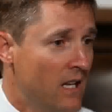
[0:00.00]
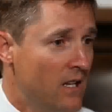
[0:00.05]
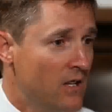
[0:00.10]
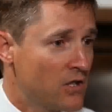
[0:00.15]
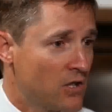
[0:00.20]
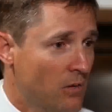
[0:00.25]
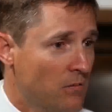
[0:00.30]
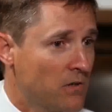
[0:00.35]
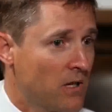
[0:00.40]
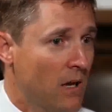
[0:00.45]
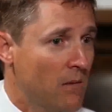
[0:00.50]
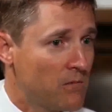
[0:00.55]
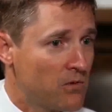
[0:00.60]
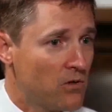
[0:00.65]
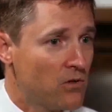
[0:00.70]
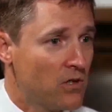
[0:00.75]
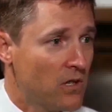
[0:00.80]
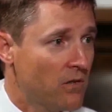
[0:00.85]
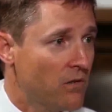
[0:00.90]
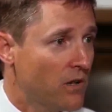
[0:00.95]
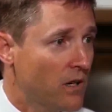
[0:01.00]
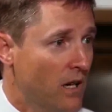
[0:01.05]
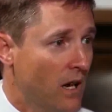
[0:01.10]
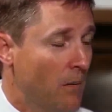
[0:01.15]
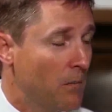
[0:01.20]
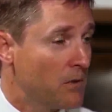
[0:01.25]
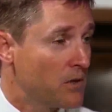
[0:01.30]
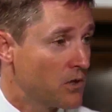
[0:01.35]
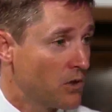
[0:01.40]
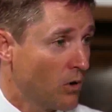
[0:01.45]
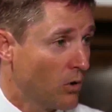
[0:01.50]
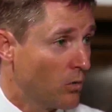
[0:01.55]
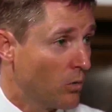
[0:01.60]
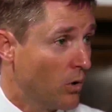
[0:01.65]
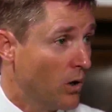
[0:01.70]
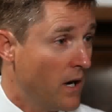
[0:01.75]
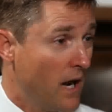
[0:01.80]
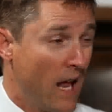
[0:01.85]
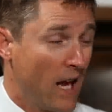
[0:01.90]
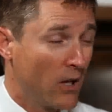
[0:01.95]
Sometimes there's even an episode where
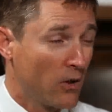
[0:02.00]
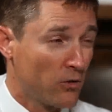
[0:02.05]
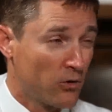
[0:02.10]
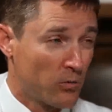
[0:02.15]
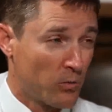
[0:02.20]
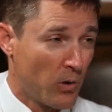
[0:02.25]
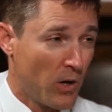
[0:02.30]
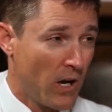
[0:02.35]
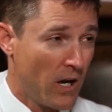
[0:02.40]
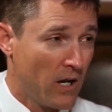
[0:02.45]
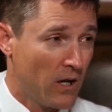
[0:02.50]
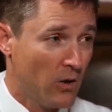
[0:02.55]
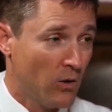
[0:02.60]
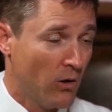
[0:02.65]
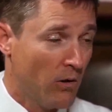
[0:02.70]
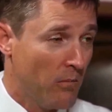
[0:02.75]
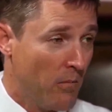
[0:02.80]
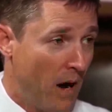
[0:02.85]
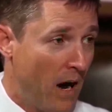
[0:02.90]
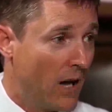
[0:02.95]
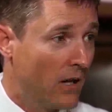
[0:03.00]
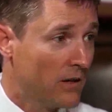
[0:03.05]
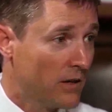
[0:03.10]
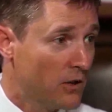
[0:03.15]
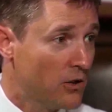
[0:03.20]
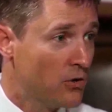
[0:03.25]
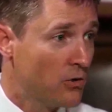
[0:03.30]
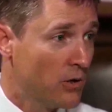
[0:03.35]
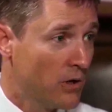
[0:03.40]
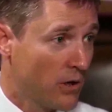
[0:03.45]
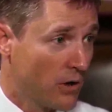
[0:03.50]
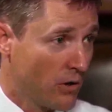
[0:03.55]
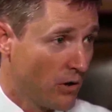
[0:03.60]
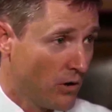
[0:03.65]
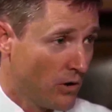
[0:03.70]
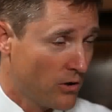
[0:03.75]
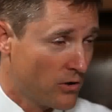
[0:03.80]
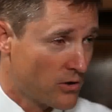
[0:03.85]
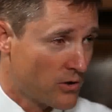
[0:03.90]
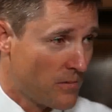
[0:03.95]
an ankle sprain or a mild injury
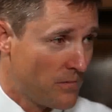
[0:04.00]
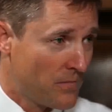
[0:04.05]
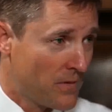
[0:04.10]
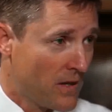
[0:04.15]
occurs.